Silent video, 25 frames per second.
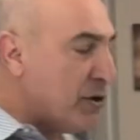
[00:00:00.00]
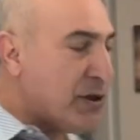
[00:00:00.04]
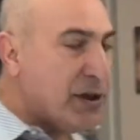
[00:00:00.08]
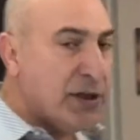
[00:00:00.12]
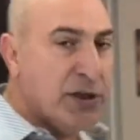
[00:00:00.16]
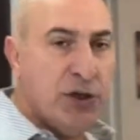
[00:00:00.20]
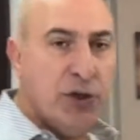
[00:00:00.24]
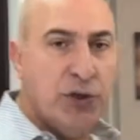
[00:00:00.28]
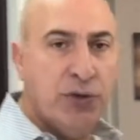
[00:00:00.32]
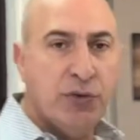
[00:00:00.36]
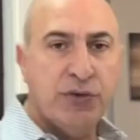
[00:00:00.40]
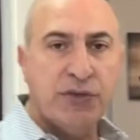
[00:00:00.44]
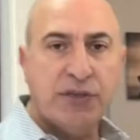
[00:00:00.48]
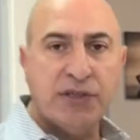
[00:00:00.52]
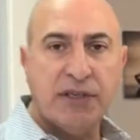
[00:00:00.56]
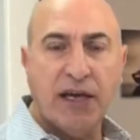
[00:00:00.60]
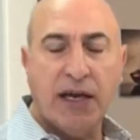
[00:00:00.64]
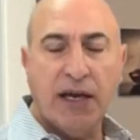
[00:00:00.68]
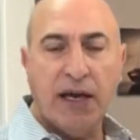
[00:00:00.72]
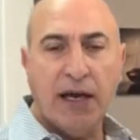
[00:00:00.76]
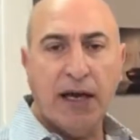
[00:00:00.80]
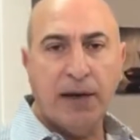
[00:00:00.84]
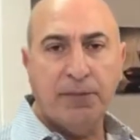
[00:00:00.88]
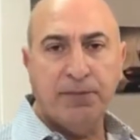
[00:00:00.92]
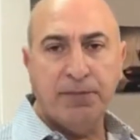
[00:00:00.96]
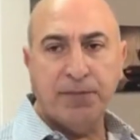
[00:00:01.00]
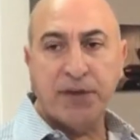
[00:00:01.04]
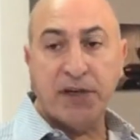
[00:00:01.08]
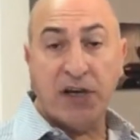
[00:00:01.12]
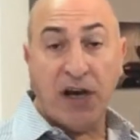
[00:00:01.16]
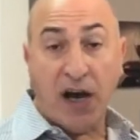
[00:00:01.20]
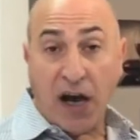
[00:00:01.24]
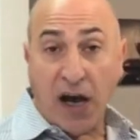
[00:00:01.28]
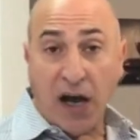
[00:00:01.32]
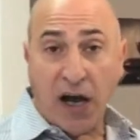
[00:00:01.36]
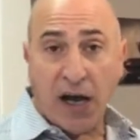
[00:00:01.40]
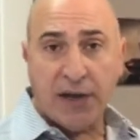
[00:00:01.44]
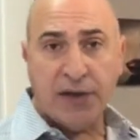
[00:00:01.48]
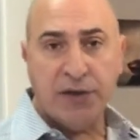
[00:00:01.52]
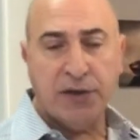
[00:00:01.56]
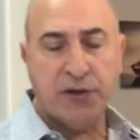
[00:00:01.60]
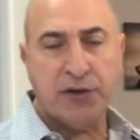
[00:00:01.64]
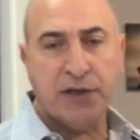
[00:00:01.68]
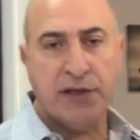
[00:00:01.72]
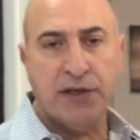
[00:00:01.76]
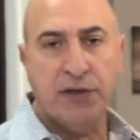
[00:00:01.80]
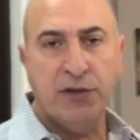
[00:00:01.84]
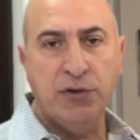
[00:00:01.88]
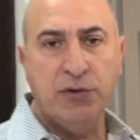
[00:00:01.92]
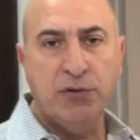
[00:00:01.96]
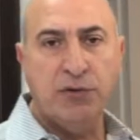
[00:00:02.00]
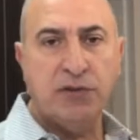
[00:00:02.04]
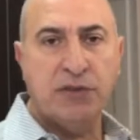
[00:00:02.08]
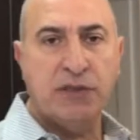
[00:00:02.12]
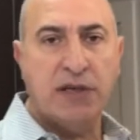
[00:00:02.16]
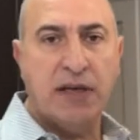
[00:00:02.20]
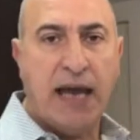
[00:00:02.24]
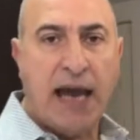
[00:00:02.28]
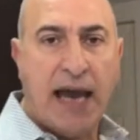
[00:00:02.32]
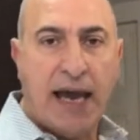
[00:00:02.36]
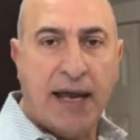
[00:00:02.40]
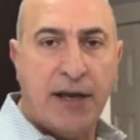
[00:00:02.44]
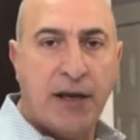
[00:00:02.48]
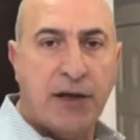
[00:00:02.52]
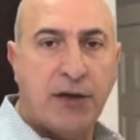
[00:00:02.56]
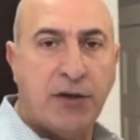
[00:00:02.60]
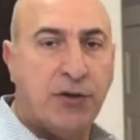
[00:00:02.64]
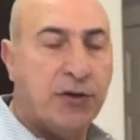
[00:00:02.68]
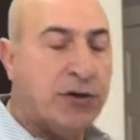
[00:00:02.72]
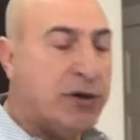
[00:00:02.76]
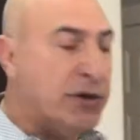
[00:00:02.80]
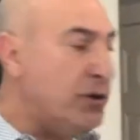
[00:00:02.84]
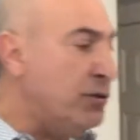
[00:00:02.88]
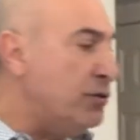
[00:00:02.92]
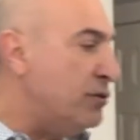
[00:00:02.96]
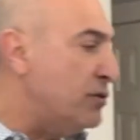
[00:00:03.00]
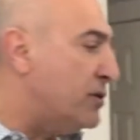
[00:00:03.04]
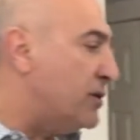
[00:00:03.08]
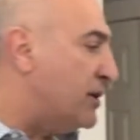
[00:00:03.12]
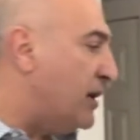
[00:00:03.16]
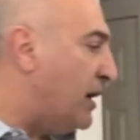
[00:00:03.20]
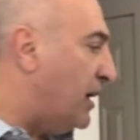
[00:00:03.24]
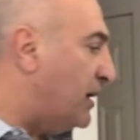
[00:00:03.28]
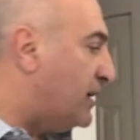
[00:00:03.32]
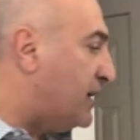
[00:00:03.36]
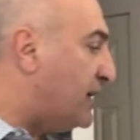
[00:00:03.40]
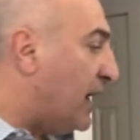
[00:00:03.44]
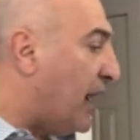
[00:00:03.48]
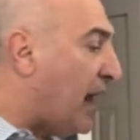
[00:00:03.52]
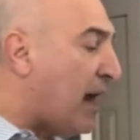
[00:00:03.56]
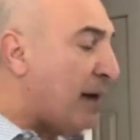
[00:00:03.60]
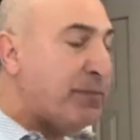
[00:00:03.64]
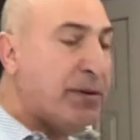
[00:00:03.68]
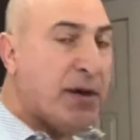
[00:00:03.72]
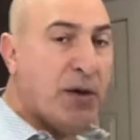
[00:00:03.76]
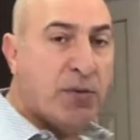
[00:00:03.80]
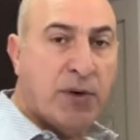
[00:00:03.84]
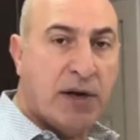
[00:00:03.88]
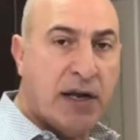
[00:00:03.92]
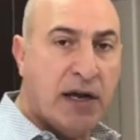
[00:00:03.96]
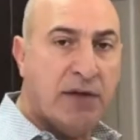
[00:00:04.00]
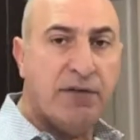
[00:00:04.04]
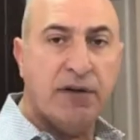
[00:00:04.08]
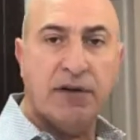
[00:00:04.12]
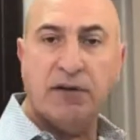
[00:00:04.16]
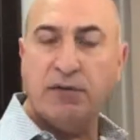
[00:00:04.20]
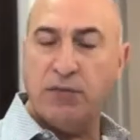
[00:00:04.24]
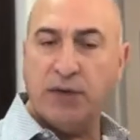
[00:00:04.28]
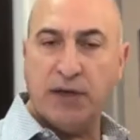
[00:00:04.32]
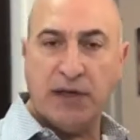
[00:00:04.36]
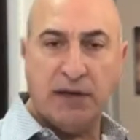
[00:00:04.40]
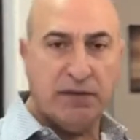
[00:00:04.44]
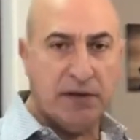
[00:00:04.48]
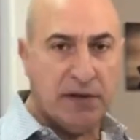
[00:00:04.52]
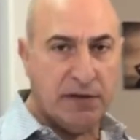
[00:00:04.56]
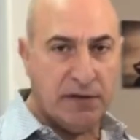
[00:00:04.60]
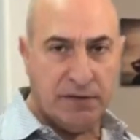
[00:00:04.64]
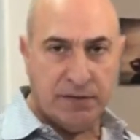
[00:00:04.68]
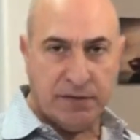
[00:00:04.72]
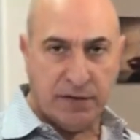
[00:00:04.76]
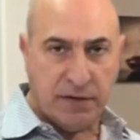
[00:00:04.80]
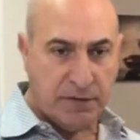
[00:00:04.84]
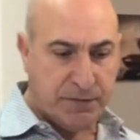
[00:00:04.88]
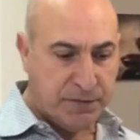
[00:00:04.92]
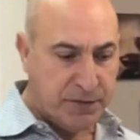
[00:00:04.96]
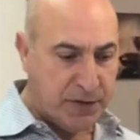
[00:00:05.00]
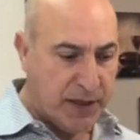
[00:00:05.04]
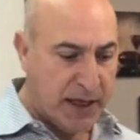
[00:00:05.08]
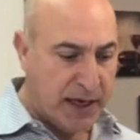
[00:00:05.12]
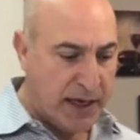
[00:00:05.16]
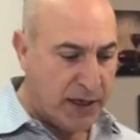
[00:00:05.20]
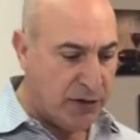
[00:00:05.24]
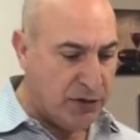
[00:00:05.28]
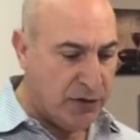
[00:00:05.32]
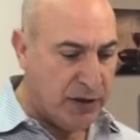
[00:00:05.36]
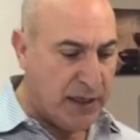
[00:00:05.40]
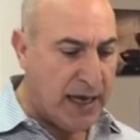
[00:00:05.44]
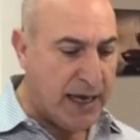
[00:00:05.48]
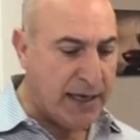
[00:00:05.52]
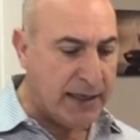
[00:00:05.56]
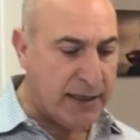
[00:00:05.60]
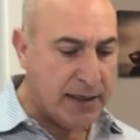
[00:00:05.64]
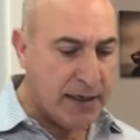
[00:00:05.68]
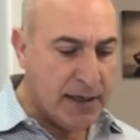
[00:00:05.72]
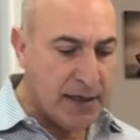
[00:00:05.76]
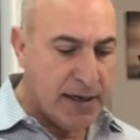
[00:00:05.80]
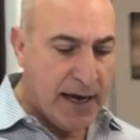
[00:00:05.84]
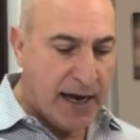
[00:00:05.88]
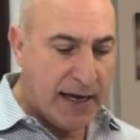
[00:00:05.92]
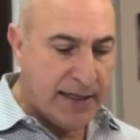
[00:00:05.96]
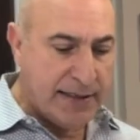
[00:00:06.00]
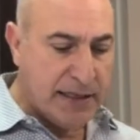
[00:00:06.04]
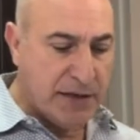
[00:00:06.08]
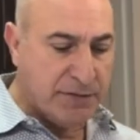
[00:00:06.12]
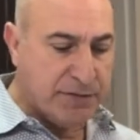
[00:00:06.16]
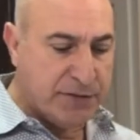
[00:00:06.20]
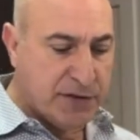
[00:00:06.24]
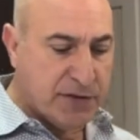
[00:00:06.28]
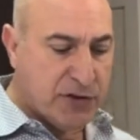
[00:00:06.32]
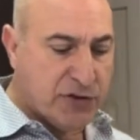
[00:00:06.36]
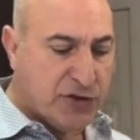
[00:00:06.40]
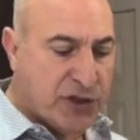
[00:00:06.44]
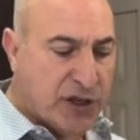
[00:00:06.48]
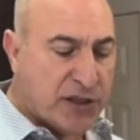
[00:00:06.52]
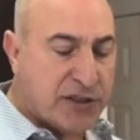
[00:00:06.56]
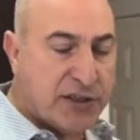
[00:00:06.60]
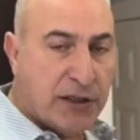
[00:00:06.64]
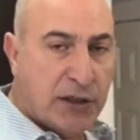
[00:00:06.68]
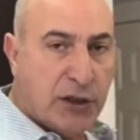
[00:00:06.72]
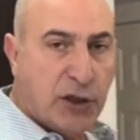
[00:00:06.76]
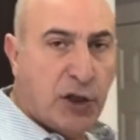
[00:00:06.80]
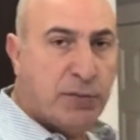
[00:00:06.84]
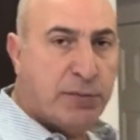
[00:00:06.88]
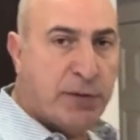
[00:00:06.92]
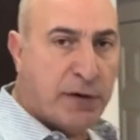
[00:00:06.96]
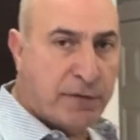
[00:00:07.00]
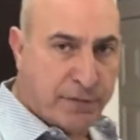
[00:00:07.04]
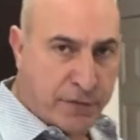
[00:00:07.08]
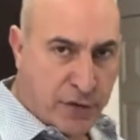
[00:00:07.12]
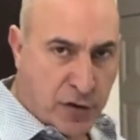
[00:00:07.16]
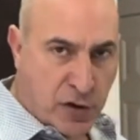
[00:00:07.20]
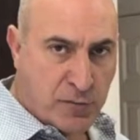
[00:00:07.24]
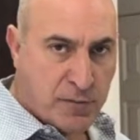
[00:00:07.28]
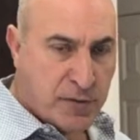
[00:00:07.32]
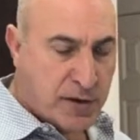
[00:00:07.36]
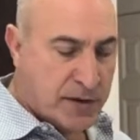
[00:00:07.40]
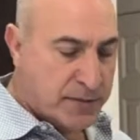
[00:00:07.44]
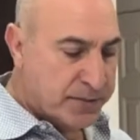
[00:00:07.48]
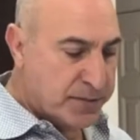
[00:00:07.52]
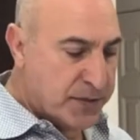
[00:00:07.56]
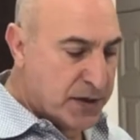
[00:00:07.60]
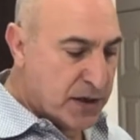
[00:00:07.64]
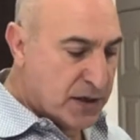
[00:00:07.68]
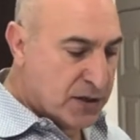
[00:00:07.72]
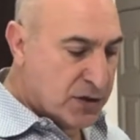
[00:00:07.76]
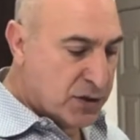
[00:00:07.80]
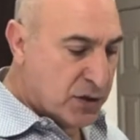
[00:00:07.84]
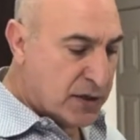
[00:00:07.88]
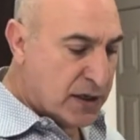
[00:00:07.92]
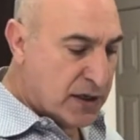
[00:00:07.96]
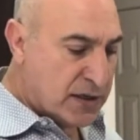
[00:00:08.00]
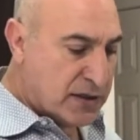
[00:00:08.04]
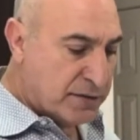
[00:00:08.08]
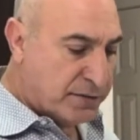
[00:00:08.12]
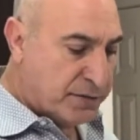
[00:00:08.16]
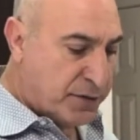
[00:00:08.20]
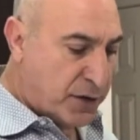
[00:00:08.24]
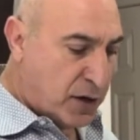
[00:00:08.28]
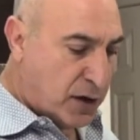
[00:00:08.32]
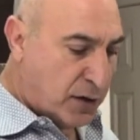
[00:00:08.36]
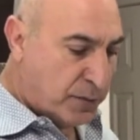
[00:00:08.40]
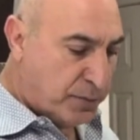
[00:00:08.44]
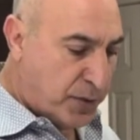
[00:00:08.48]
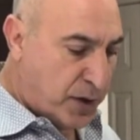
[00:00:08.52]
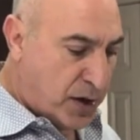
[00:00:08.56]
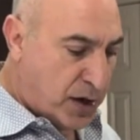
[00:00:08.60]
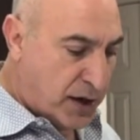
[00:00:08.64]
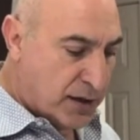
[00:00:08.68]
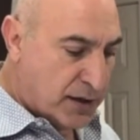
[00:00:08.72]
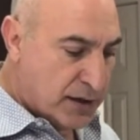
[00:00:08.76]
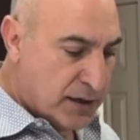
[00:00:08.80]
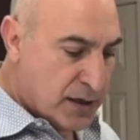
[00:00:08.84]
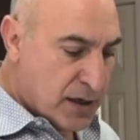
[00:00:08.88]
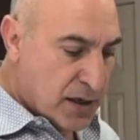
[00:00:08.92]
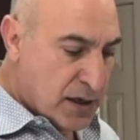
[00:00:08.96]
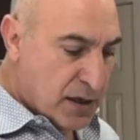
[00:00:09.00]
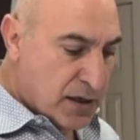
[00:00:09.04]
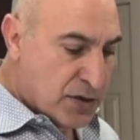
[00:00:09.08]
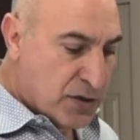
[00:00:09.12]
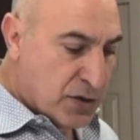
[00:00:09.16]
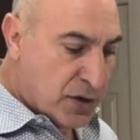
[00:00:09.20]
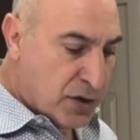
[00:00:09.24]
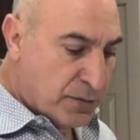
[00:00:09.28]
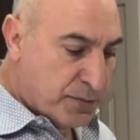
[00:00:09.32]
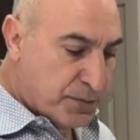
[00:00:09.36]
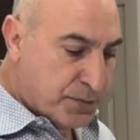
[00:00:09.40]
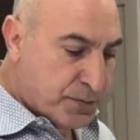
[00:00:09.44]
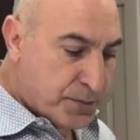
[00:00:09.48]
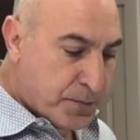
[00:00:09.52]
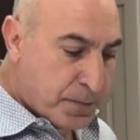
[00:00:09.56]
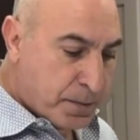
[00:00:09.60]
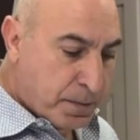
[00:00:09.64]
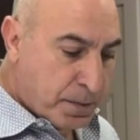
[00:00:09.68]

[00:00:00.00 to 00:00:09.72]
you can use cod, you can use haddock, you can use tilapia, whatever fillet you like. I definitely suggest a little bit firmer so it doesn't fall apart. So